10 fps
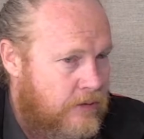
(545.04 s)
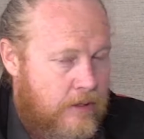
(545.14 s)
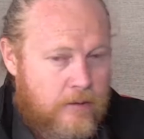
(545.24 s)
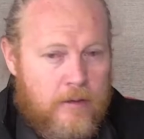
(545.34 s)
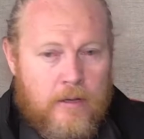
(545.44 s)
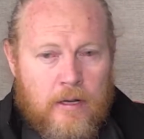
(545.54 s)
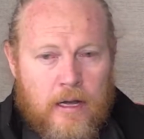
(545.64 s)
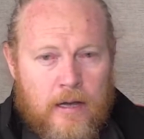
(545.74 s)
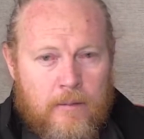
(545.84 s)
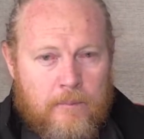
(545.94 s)
So,
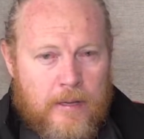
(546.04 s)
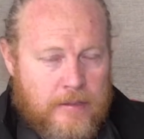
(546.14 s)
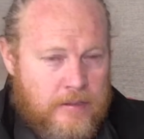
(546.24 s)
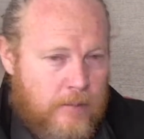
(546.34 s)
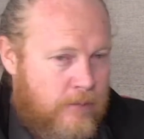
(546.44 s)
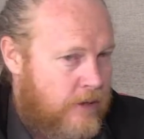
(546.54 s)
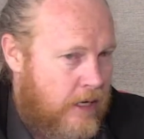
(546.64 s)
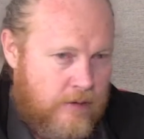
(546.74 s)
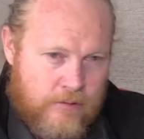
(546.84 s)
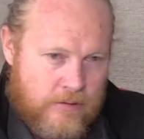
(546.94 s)
as I said, we're in
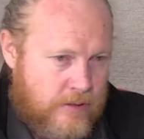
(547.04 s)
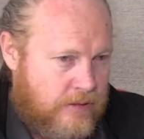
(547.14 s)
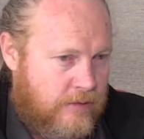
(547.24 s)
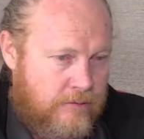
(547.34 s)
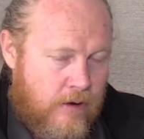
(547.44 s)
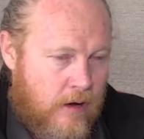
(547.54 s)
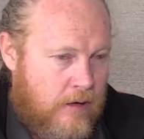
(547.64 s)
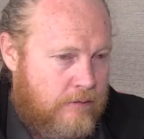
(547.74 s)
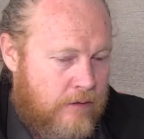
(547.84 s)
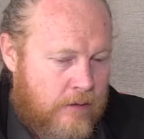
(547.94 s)

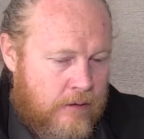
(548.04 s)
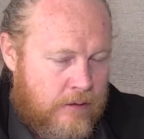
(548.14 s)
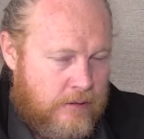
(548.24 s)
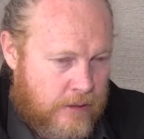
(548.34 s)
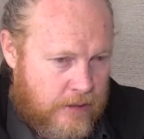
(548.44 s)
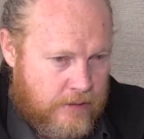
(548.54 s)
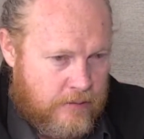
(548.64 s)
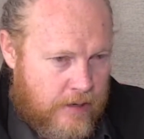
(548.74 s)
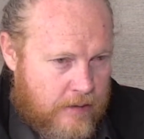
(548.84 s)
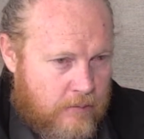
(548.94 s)
165 cities
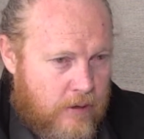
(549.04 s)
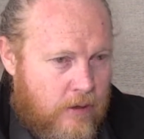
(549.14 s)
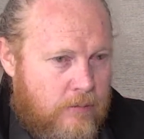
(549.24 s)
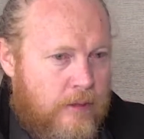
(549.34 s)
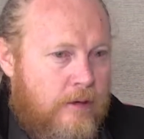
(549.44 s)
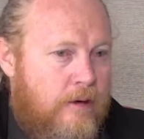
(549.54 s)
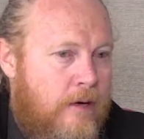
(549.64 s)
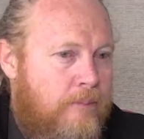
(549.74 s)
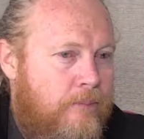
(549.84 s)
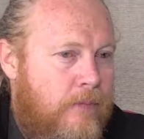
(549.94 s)
around the world. We're
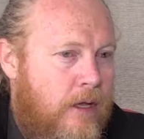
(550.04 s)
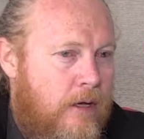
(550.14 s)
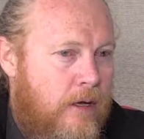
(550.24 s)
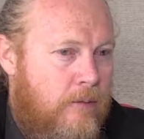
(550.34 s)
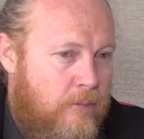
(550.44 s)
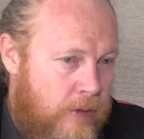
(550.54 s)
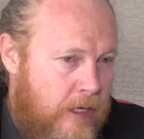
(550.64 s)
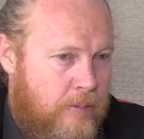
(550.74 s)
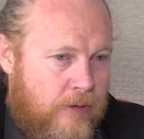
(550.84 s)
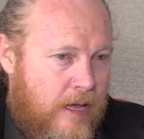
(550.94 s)
going
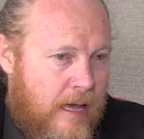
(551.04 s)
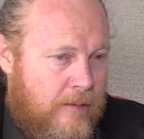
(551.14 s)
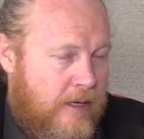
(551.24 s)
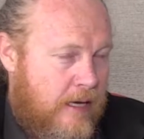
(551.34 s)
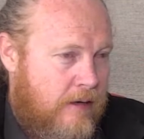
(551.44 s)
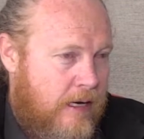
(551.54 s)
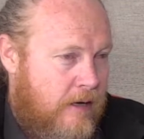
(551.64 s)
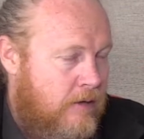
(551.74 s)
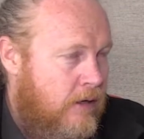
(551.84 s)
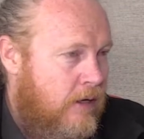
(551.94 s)
to put the hammer down
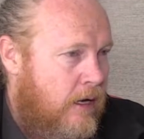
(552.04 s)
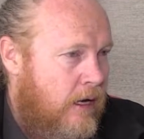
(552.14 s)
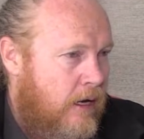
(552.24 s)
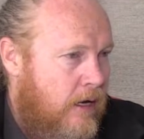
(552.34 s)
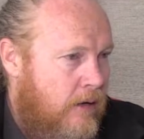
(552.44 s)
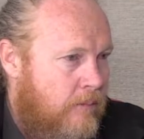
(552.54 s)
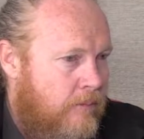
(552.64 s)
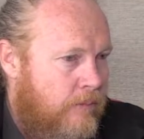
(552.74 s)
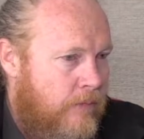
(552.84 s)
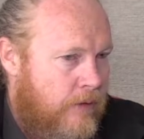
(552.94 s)
now.
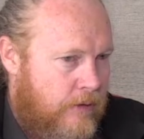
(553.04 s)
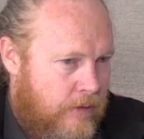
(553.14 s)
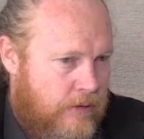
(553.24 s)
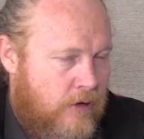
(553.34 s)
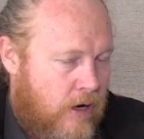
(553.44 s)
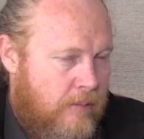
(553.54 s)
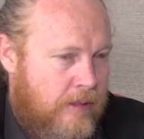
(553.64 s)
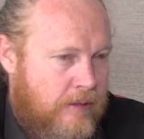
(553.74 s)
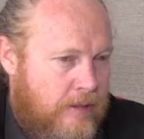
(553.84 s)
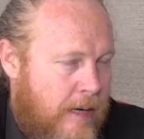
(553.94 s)
The
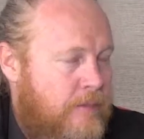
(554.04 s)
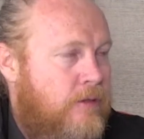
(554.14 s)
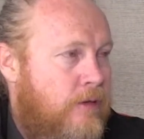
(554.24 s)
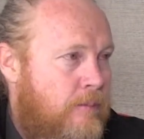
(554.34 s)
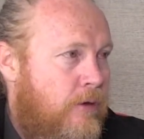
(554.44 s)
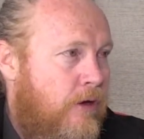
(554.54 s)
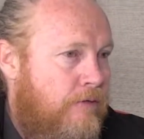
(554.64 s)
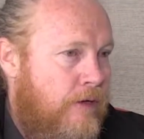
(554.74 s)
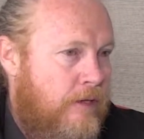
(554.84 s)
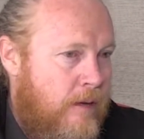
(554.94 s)
timing is absolutely perfect.